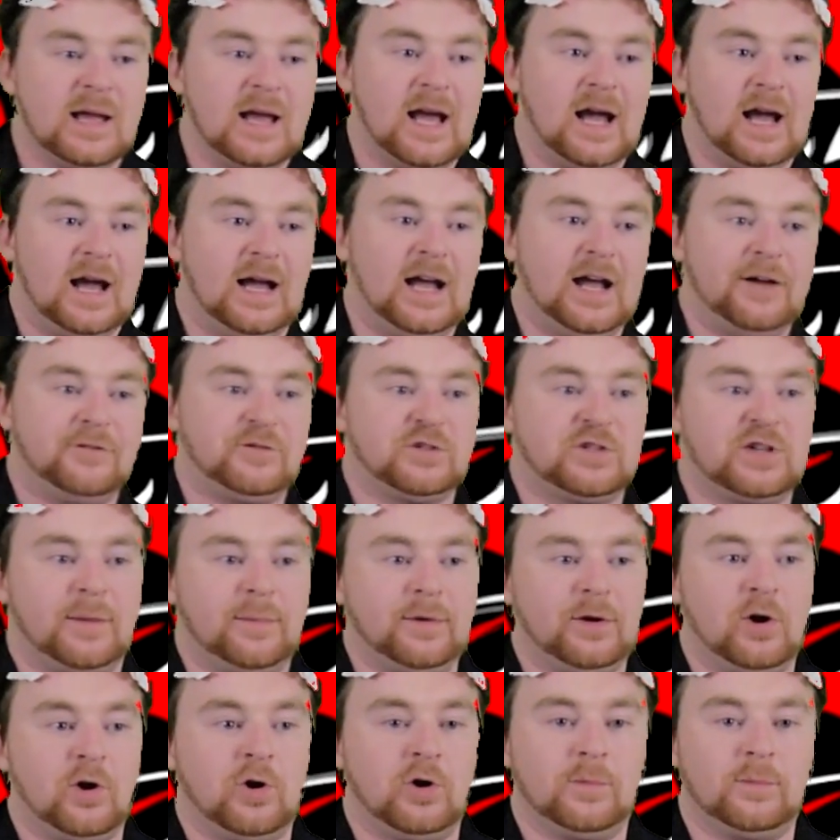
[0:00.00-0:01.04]
uh, after
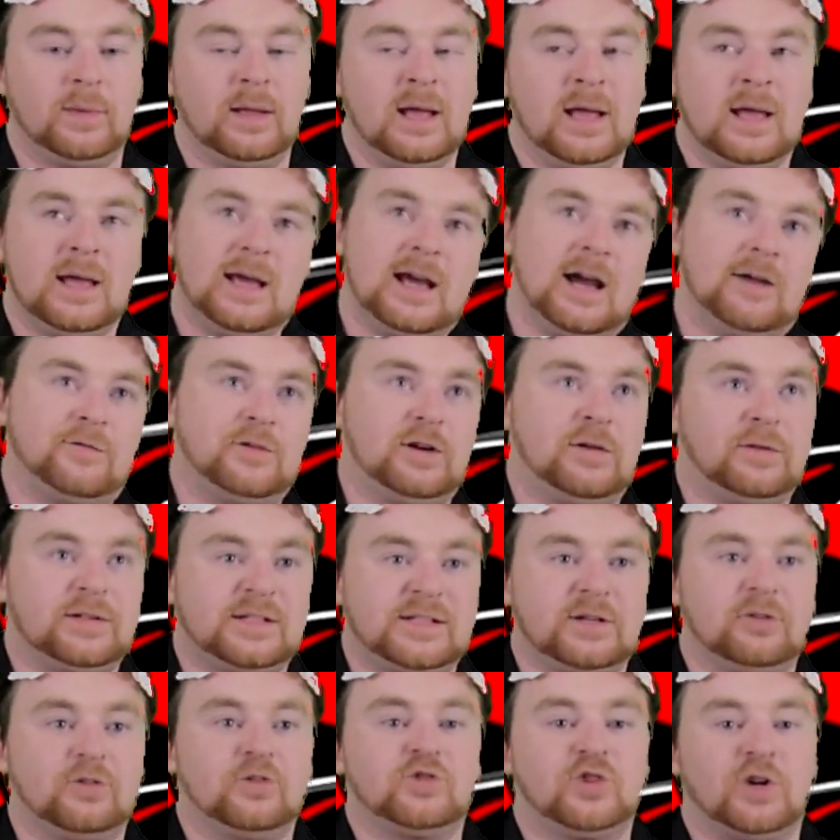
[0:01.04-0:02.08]
coming home after every
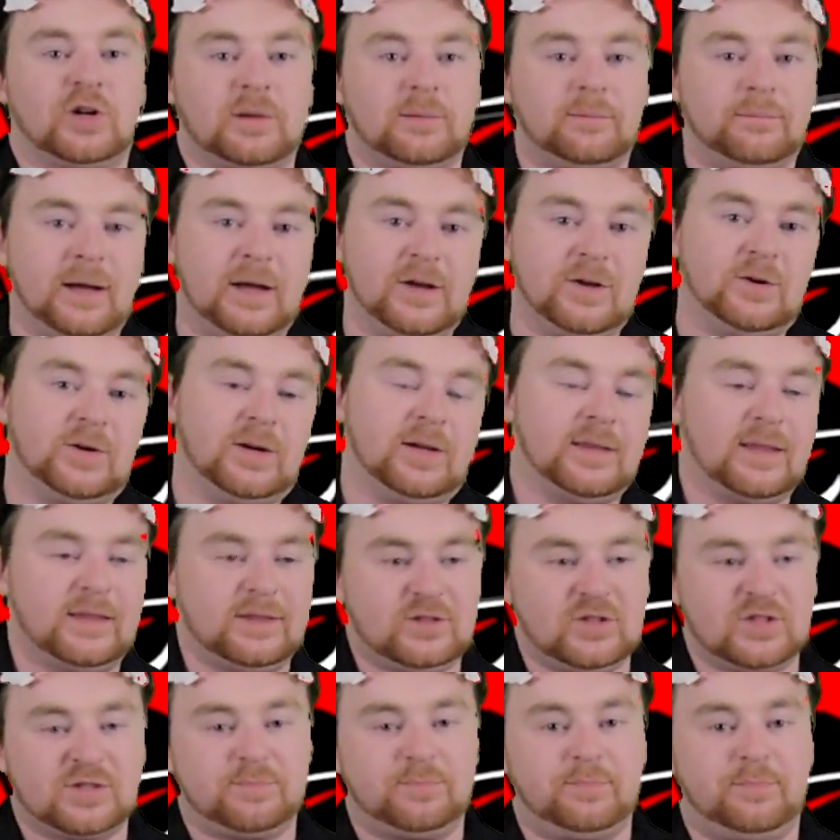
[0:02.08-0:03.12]
single drunken bender and then
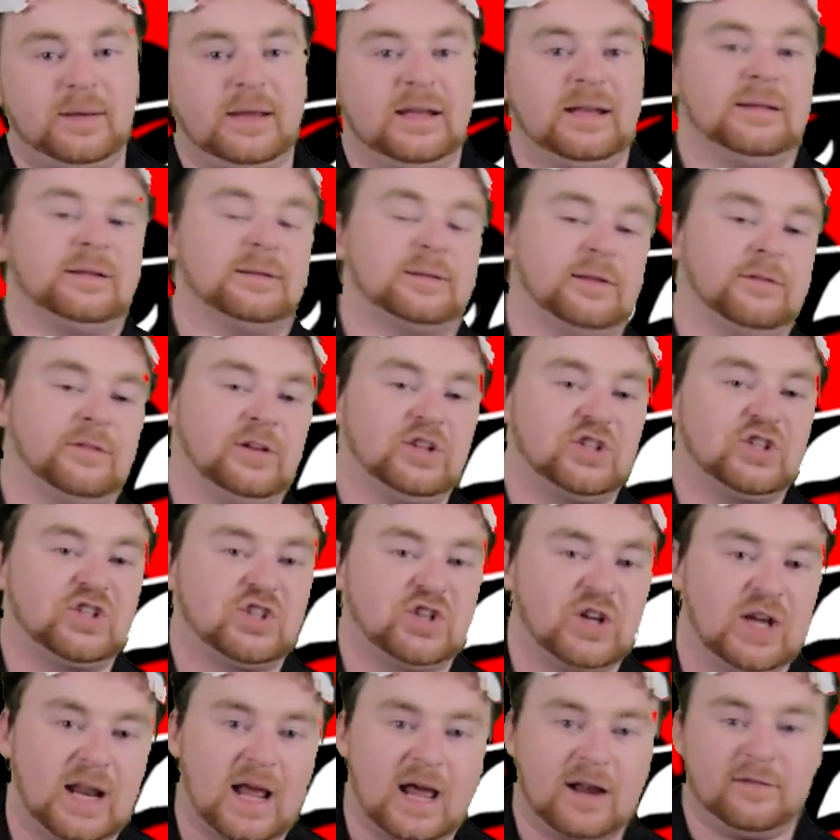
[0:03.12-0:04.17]
just beating the living
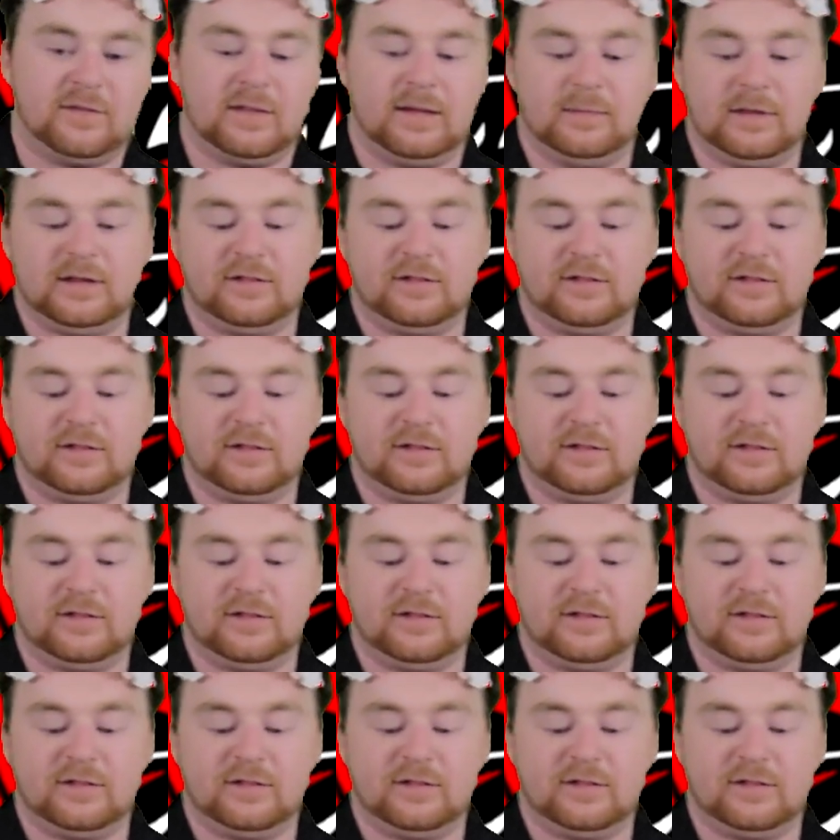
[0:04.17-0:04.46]
shit out of them,